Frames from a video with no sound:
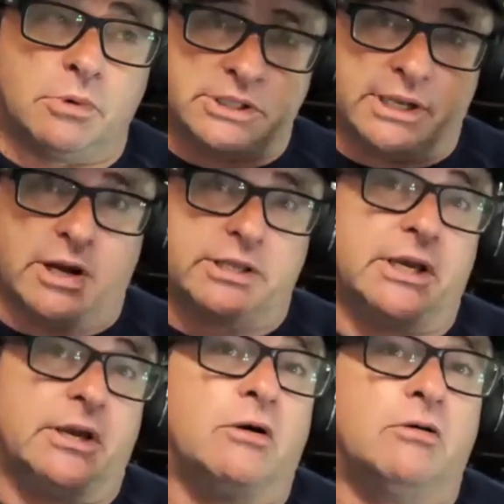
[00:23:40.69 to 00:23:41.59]
that
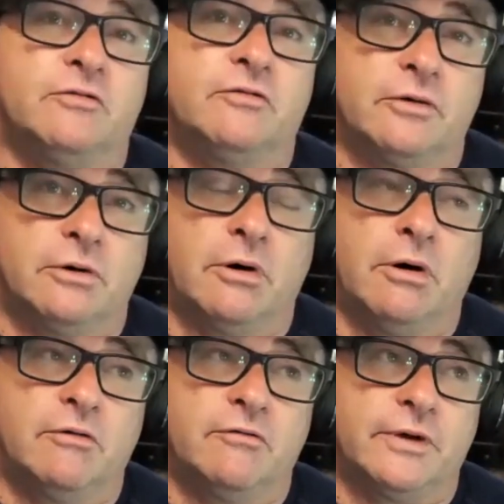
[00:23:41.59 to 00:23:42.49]
idea of
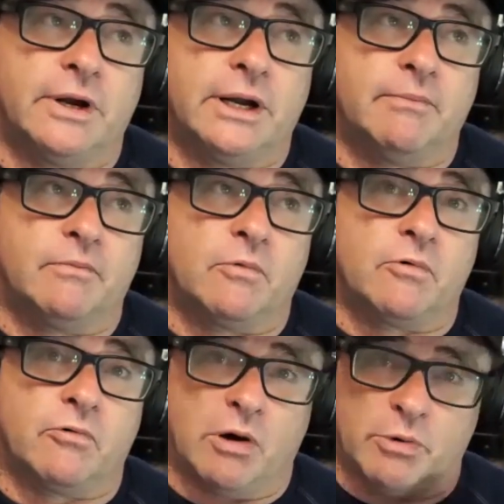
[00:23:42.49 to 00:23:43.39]
I
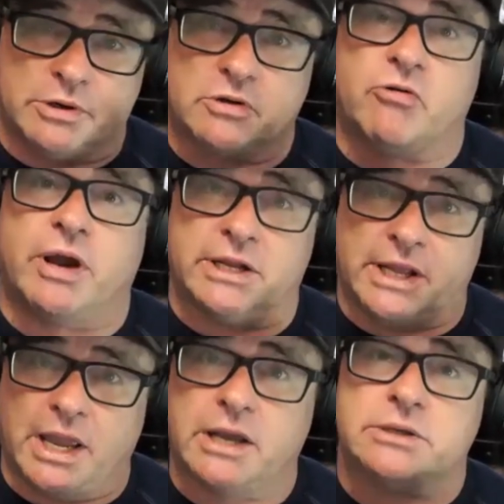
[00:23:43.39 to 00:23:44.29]
wanted to create an
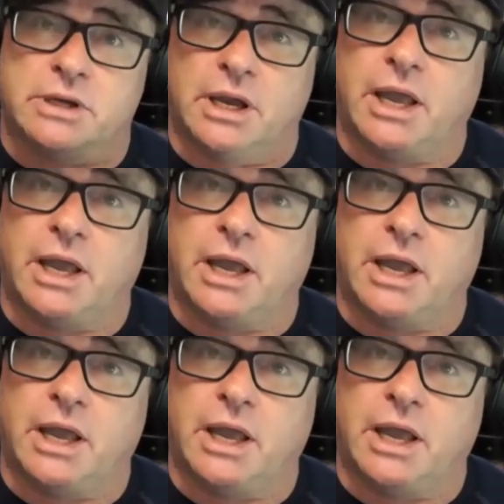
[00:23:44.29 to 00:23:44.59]
act.